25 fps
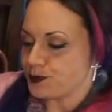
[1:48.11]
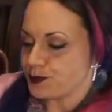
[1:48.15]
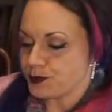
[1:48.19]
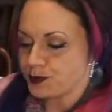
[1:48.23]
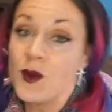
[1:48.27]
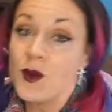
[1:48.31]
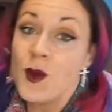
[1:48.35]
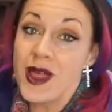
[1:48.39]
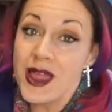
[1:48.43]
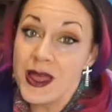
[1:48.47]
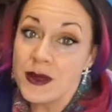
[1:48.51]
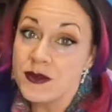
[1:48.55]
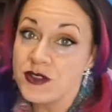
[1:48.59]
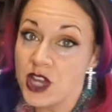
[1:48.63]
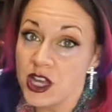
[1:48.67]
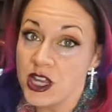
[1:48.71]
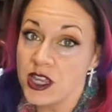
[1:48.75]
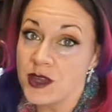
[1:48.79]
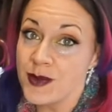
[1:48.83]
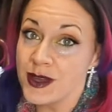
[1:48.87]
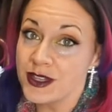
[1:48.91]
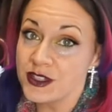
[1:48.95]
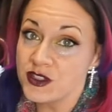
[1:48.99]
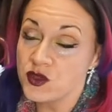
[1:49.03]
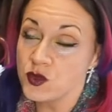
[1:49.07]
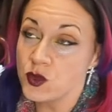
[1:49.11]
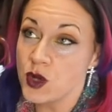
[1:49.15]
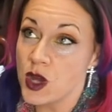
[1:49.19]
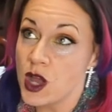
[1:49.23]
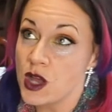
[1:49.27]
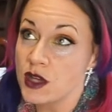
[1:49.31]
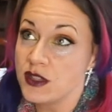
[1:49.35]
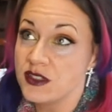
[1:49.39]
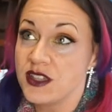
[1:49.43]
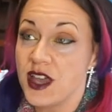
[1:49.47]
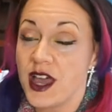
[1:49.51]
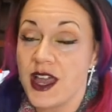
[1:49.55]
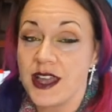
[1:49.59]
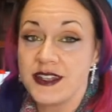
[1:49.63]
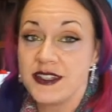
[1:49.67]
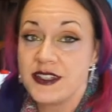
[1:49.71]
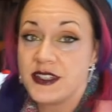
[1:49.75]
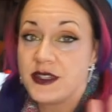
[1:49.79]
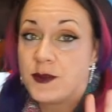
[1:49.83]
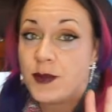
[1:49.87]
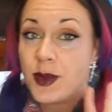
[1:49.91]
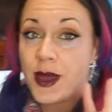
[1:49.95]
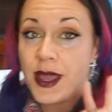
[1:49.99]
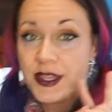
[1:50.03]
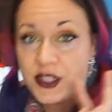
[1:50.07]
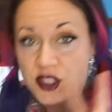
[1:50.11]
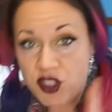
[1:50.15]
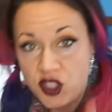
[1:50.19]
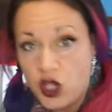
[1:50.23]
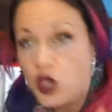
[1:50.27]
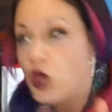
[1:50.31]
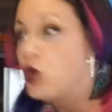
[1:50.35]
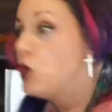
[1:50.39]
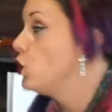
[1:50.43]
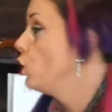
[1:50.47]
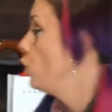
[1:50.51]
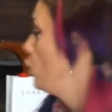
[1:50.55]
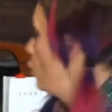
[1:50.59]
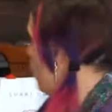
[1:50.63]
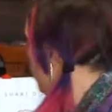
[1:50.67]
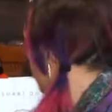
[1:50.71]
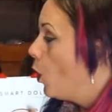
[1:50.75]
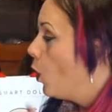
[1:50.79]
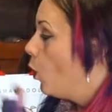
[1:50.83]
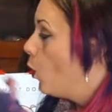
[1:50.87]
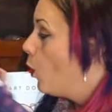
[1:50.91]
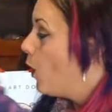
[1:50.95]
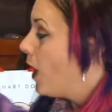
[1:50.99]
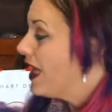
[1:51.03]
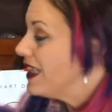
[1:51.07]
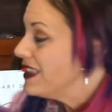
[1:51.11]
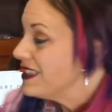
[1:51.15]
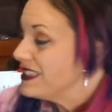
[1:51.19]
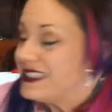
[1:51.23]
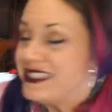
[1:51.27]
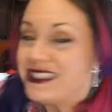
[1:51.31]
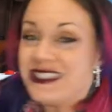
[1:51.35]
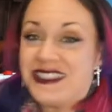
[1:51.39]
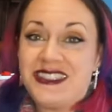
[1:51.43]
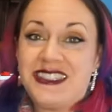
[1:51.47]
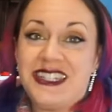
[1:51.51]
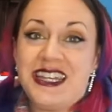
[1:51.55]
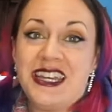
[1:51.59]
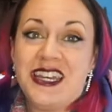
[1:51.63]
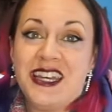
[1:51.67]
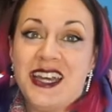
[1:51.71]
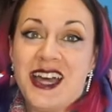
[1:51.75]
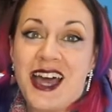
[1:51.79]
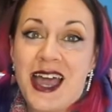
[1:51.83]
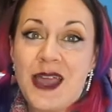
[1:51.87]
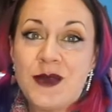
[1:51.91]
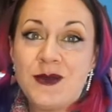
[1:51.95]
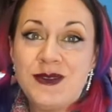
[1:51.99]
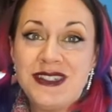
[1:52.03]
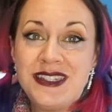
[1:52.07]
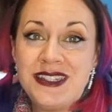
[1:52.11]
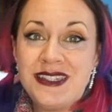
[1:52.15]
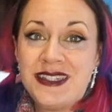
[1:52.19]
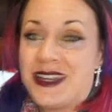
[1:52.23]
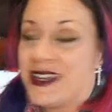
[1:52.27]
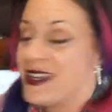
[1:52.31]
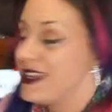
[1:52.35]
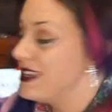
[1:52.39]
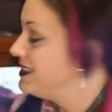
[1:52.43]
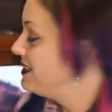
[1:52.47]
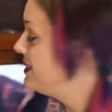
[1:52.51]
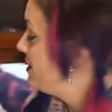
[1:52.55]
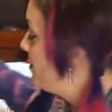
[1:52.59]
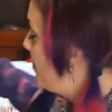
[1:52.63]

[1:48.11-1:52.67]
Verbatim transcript: While I'm talking about sarongs, I did buy two. Whilst I was in the